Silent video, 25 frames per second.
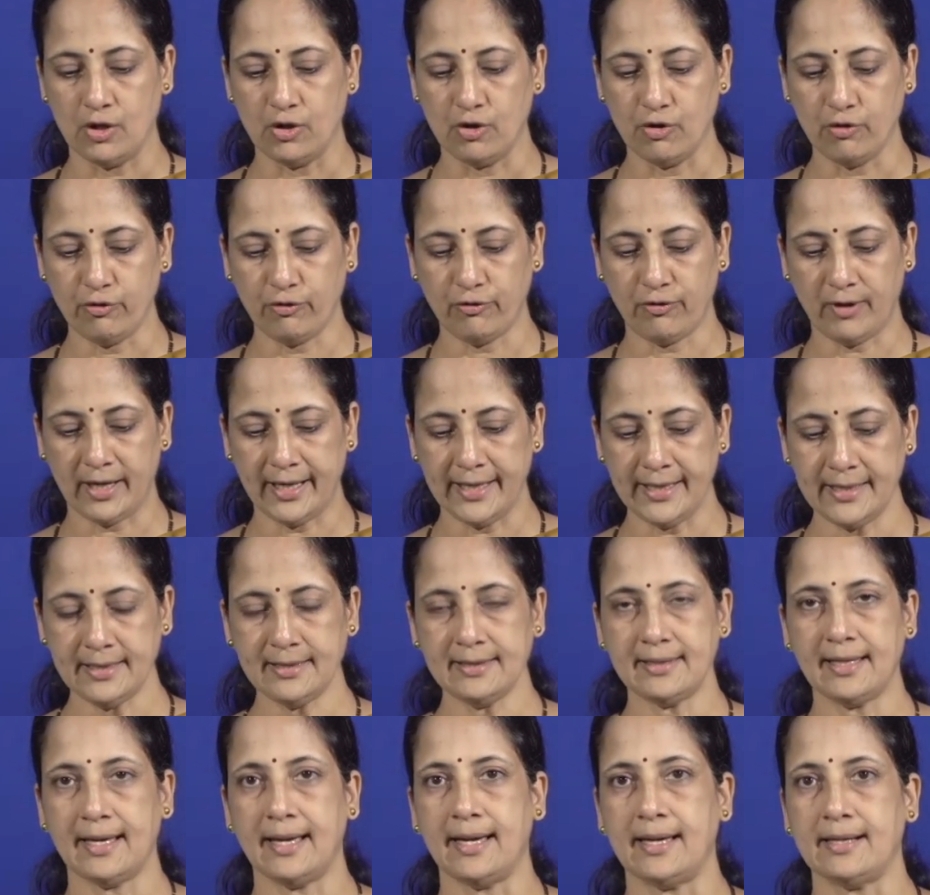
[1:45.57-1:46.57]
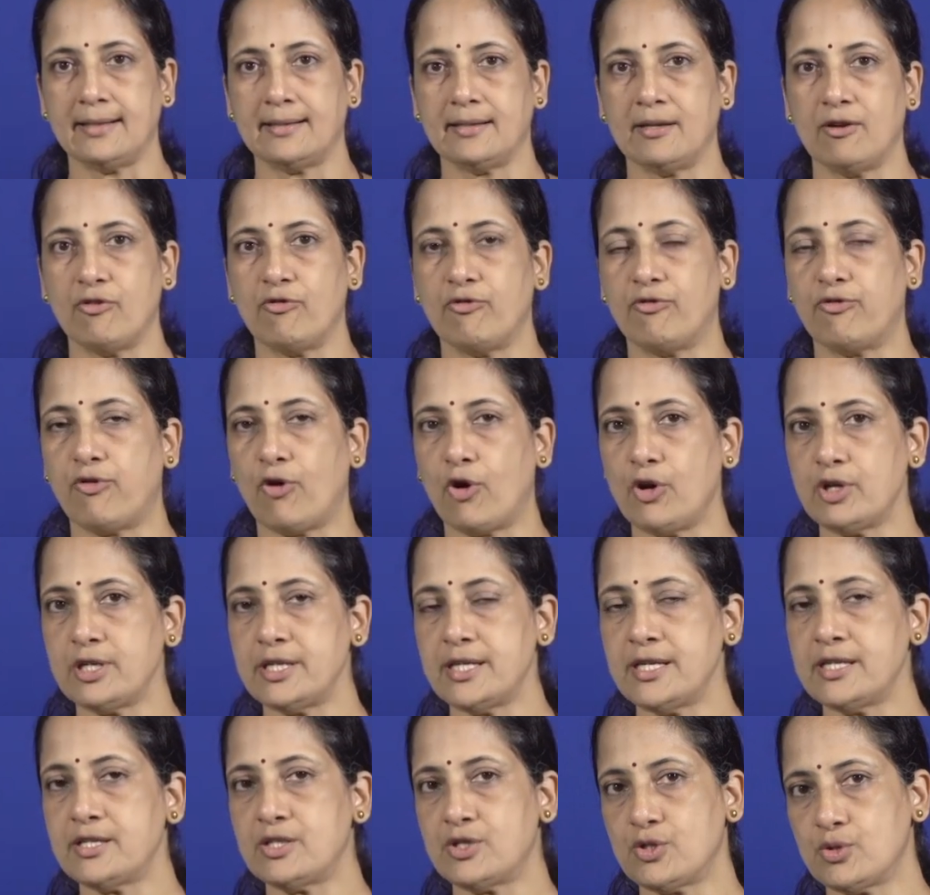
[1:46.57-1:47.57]
you find that
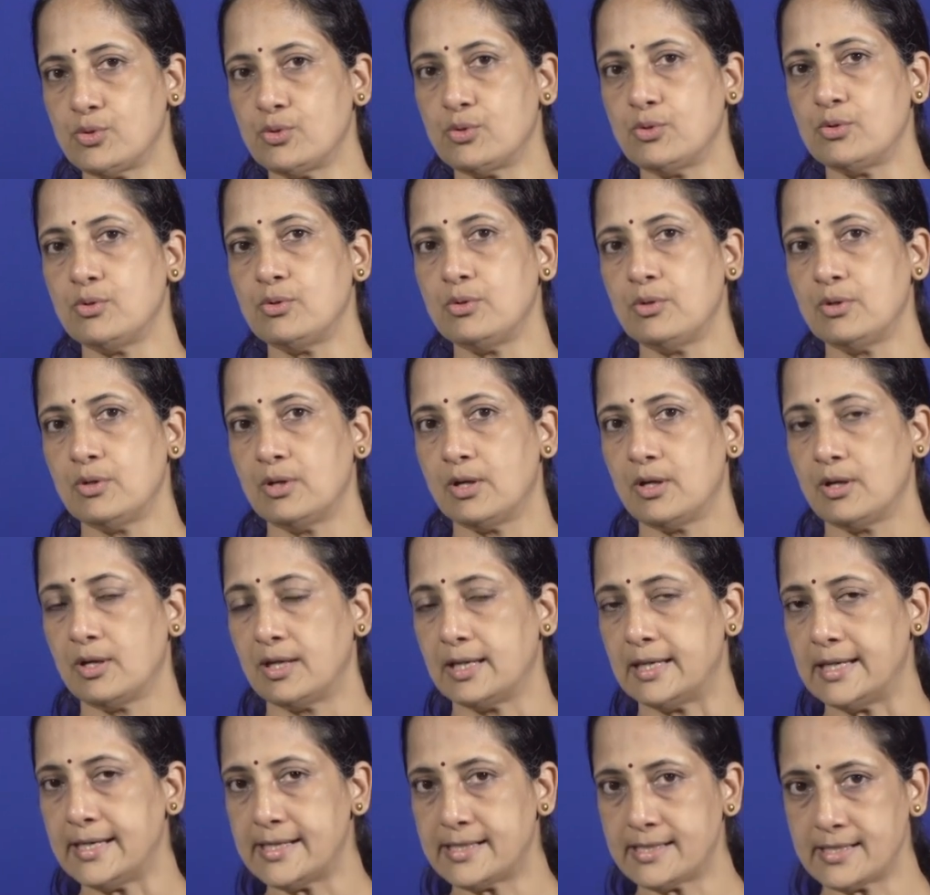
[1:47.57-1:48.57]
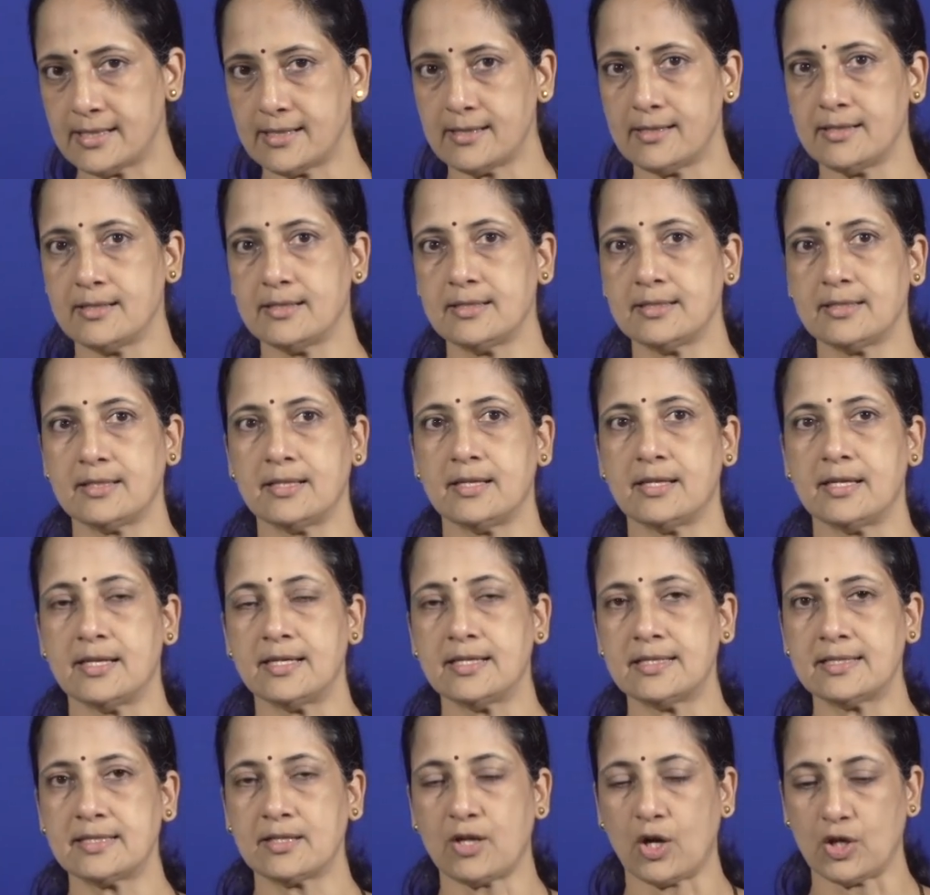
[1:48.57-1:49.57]
42 liters
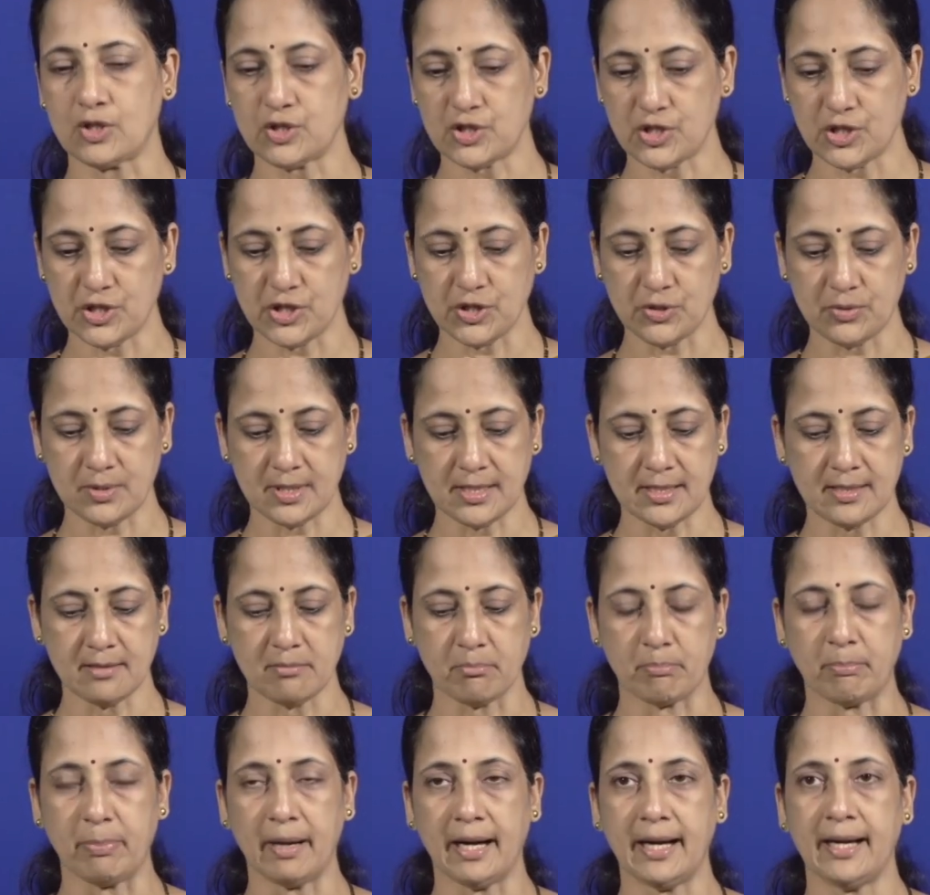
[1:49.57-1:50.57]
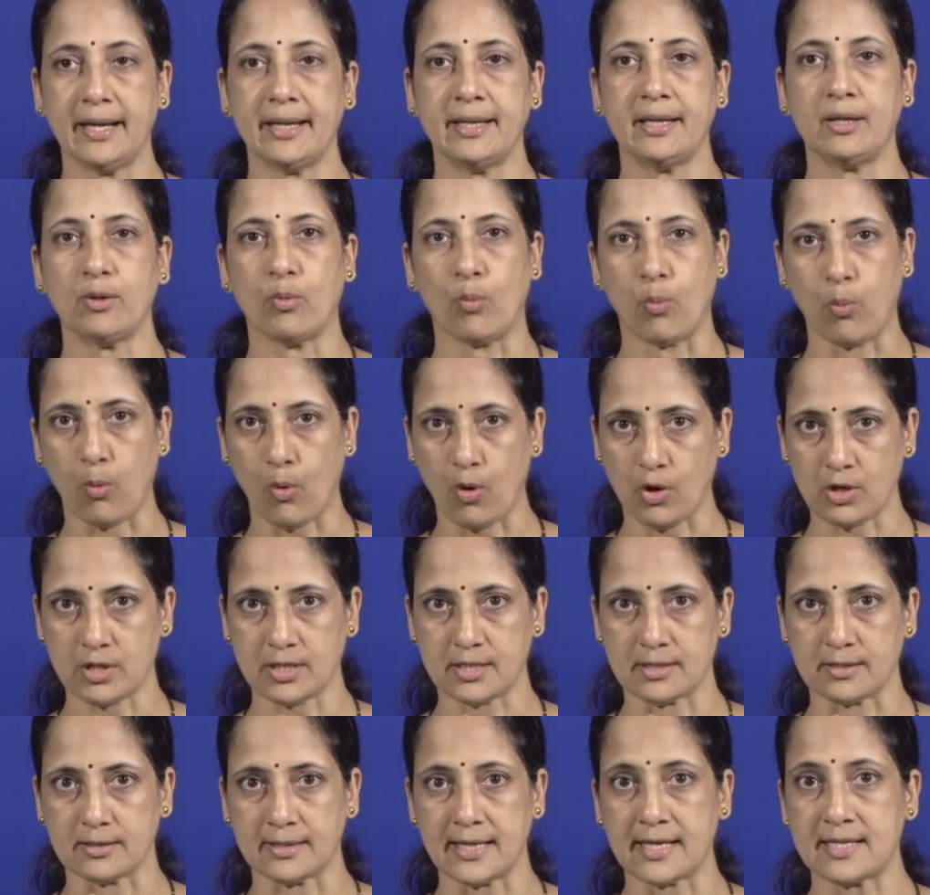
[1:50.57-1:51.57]
is constituted by
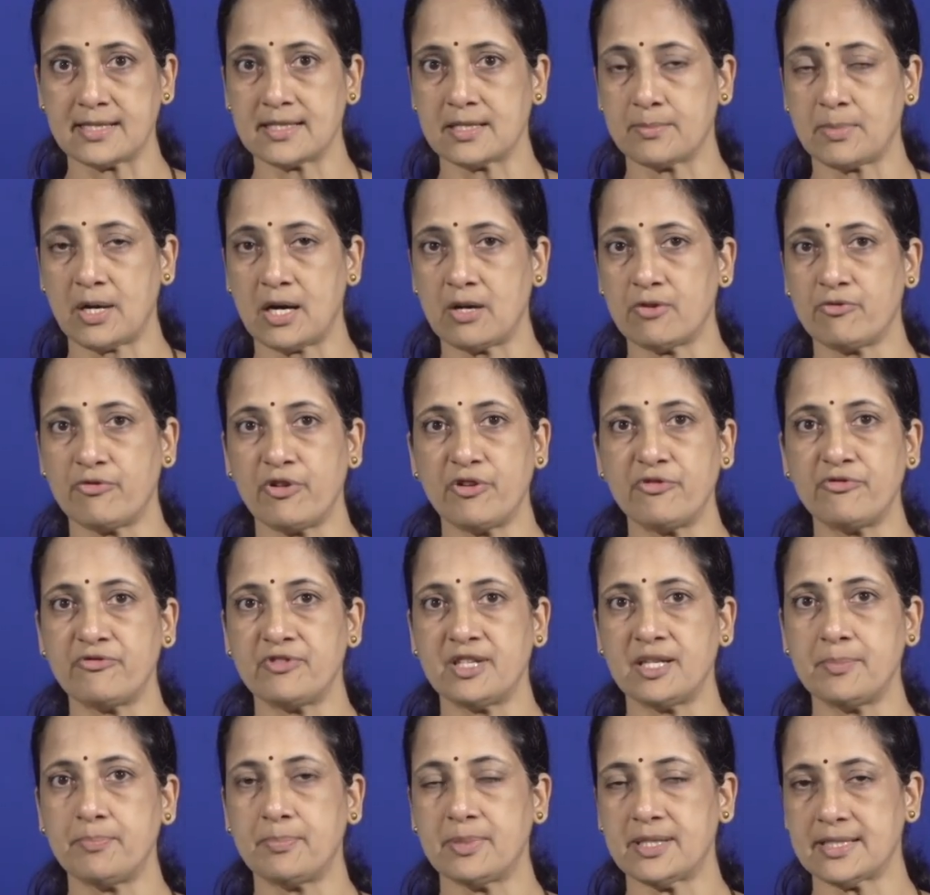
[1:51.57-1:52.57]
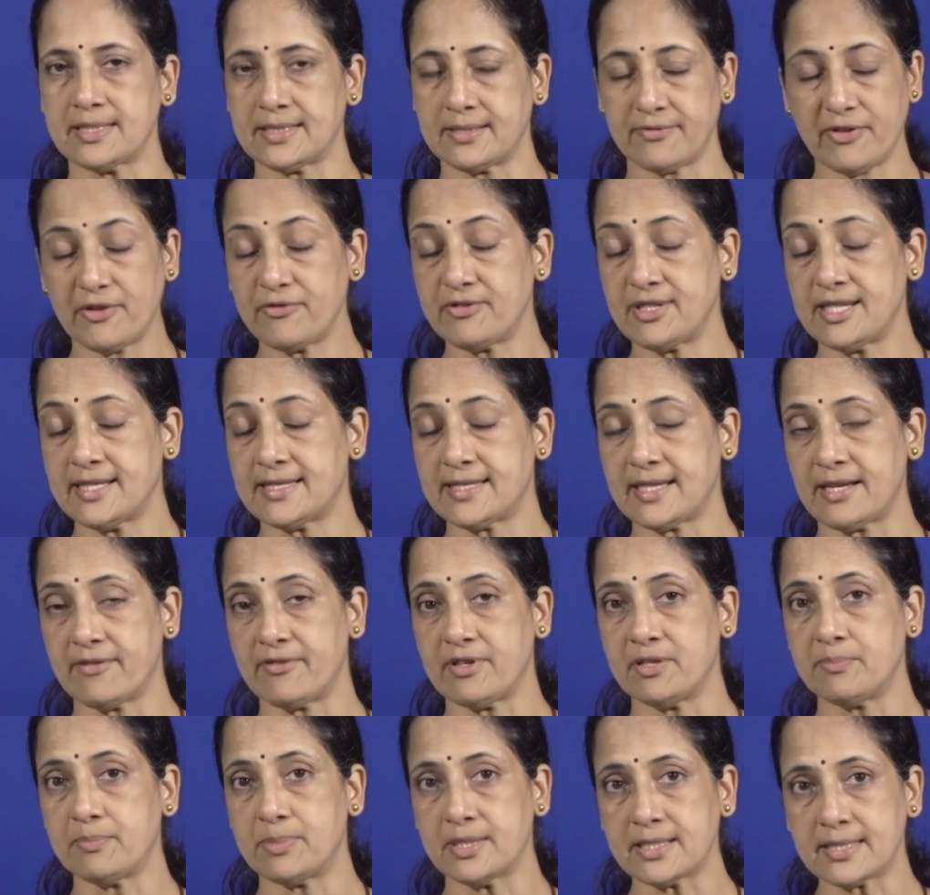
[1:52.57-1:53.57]
water, that is about
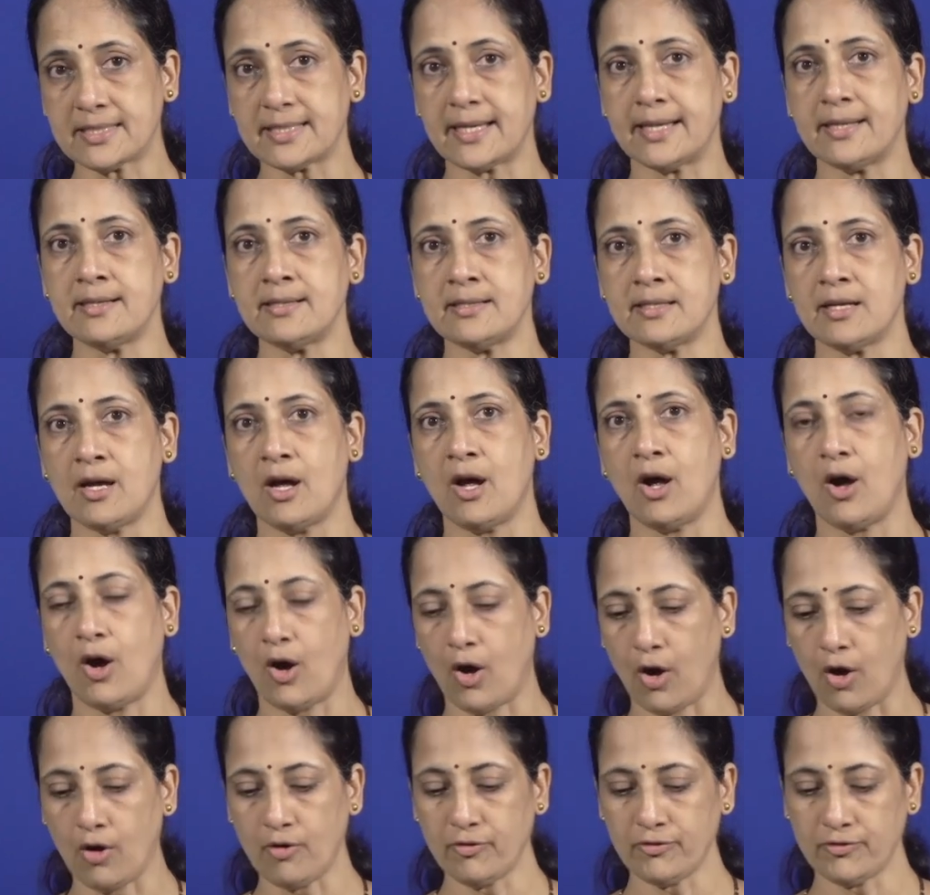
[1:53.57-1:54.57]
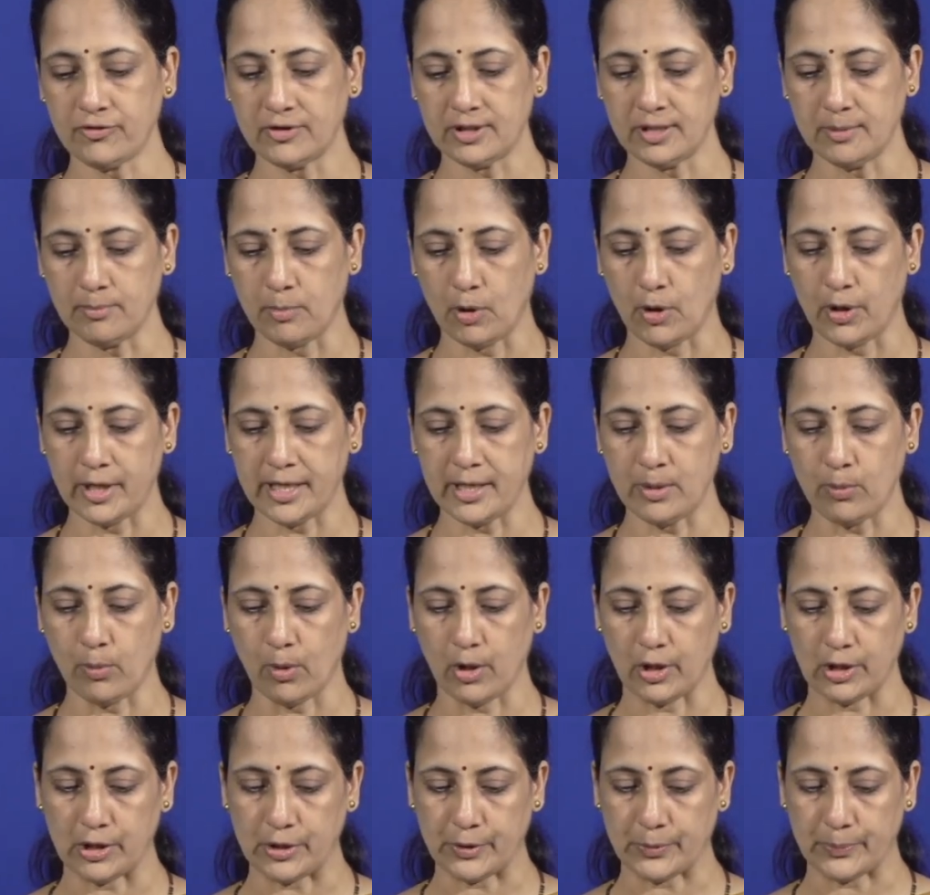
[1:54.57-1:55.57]
57% of the body
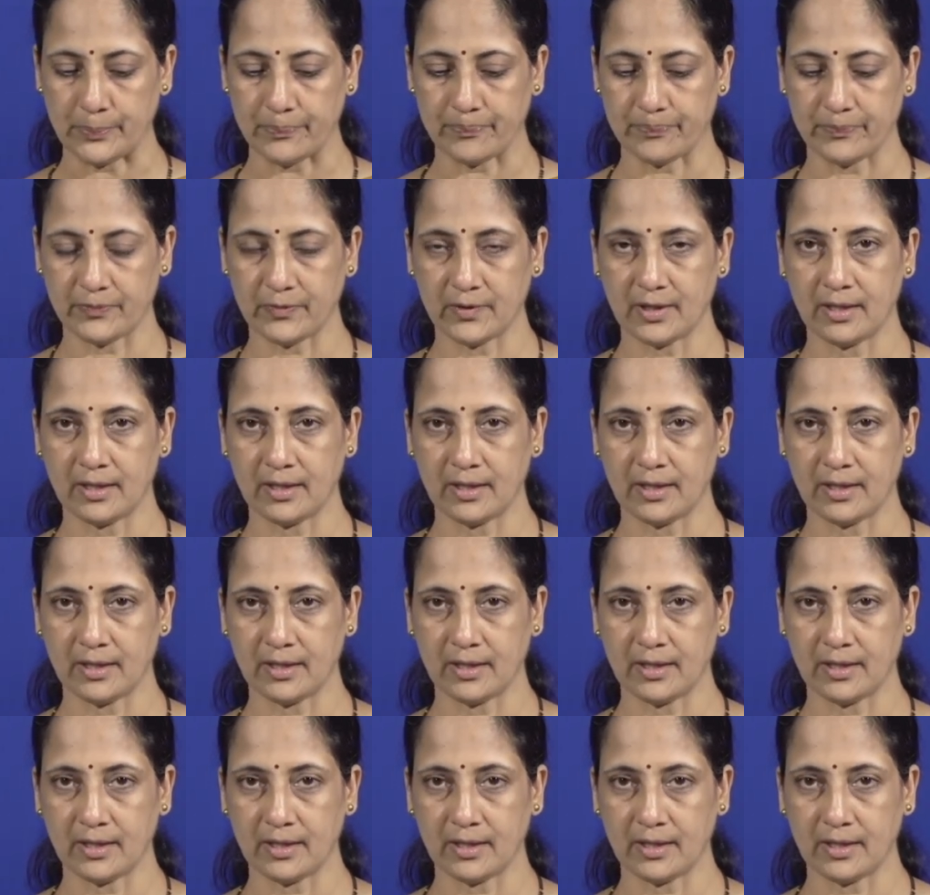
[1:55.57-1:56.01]
volume.